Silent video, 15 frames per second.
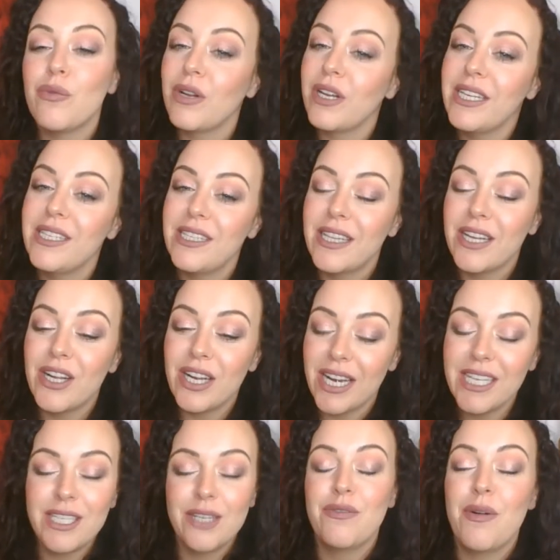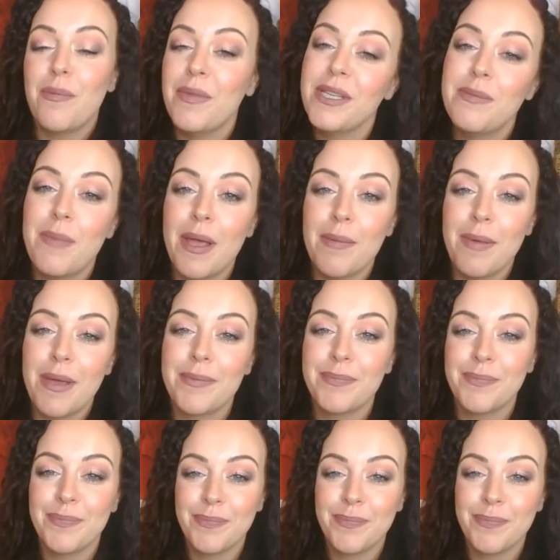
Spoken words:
release the glitter from this baby.